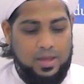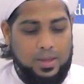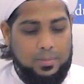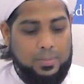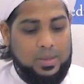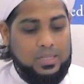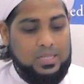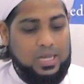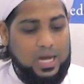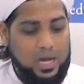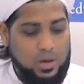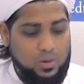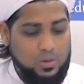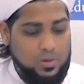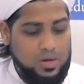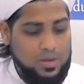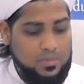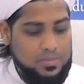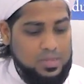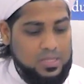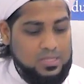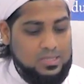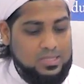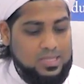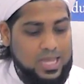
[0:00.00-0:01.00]
But awra
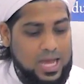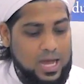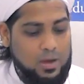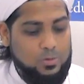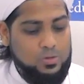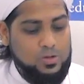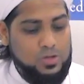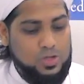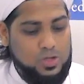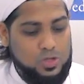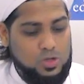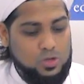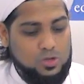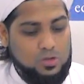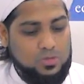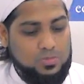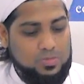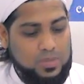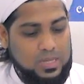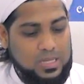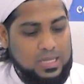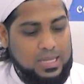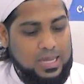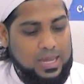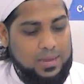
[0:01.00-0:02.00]
means that which should
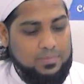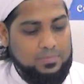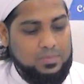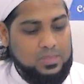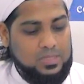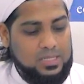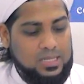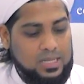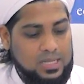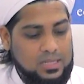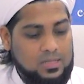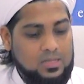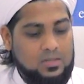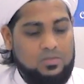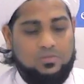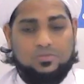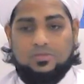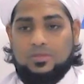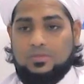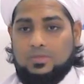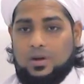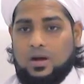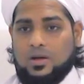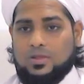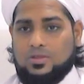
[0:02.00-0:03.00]
be kept hidden
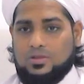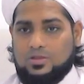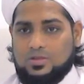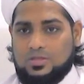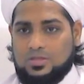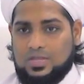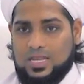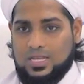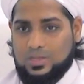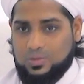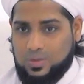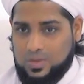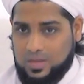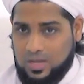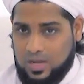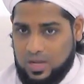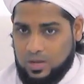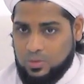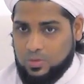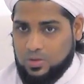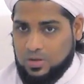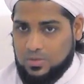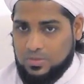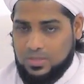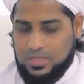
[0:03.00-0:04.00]
from others. That's what the
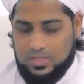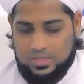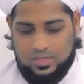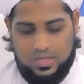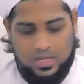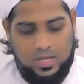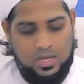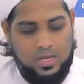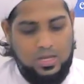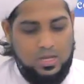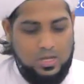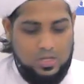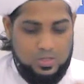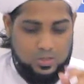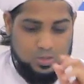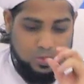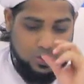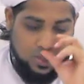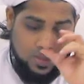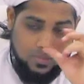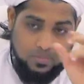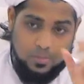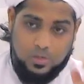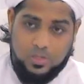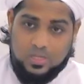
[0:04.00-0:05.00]
awra means. So
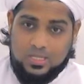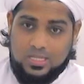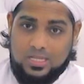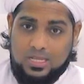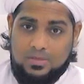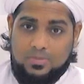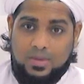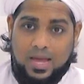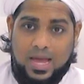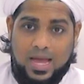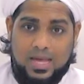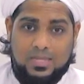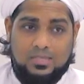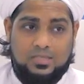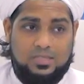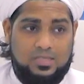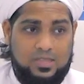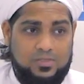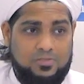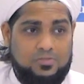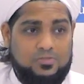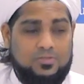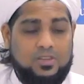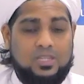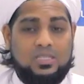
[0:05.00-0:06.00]
the Muslim has
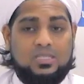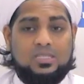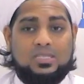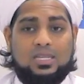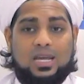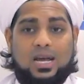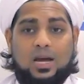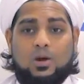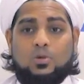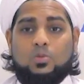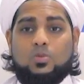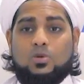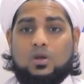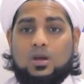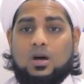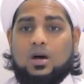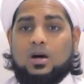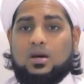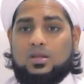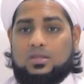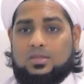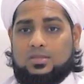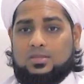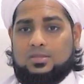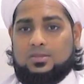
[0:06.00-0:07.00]
different
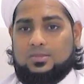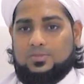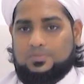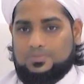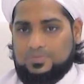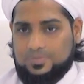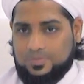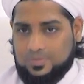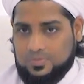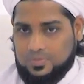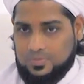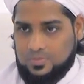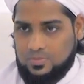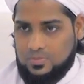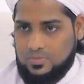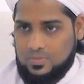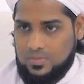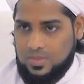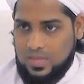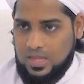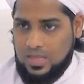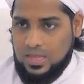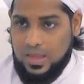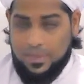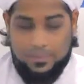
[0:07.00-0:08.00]
awrat
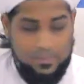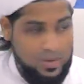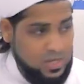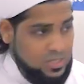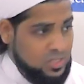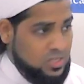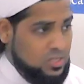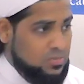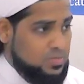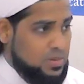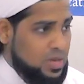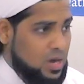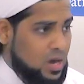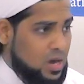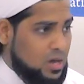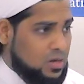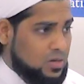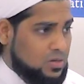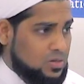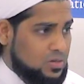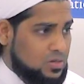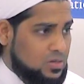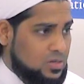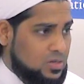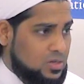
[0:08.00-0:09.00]
that must be
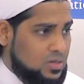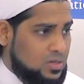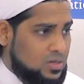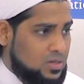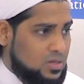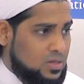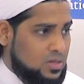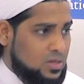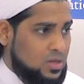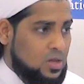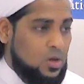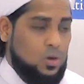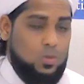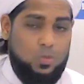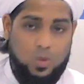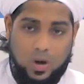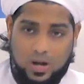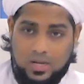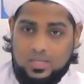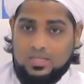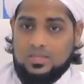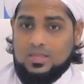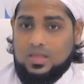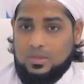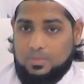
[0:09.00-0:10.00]
honored.
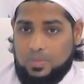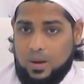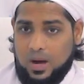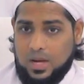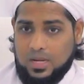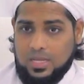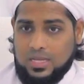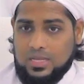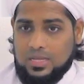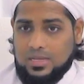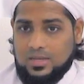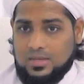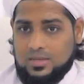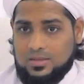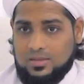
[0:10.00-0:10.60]
One is the body.